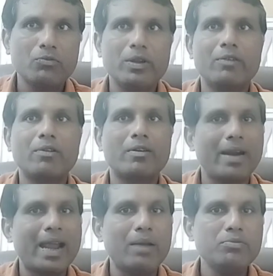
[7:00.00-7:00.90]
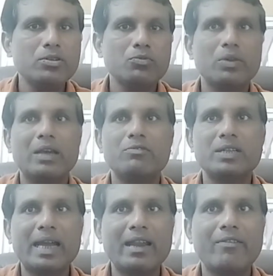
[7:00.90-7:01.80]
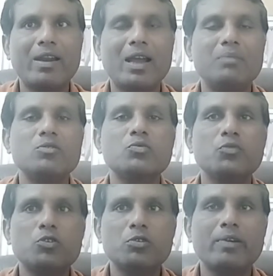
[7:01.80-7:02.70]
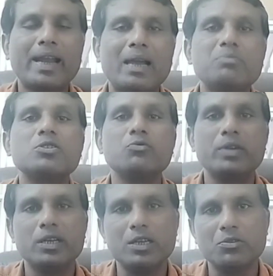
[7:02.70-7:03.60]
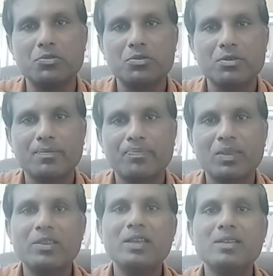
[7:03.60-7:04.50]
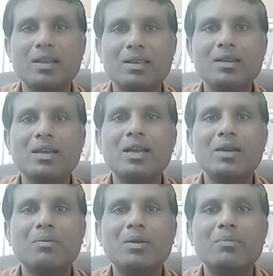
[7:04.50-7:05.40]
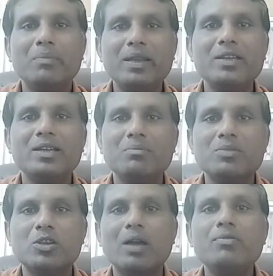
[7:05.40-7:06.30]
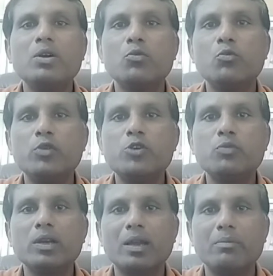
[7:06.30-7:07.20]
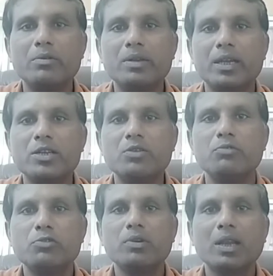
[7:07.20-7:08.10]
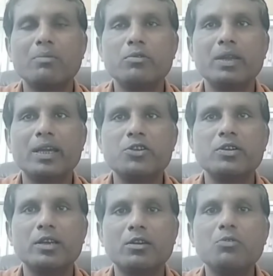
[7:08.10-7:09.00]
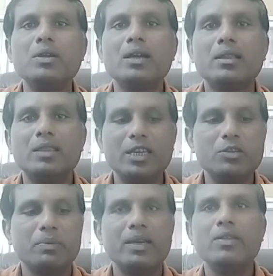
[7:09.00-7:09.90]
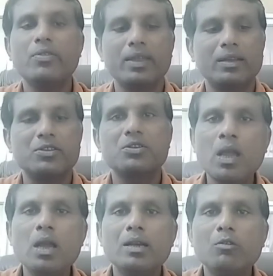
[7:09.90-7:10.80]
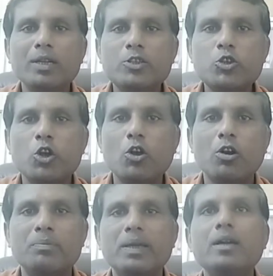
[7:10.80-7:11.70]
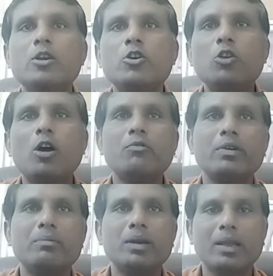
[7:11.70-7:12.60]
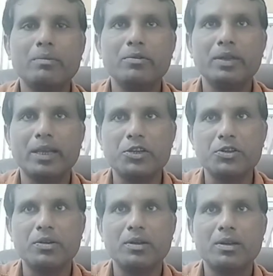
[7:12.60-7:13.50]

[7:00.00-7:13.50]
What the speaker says: we have graphs, we have diagrams, photographs and videos. These are the mediums of visual communication. Visual communication include these many things. Now let's talk of the non-verbal communication.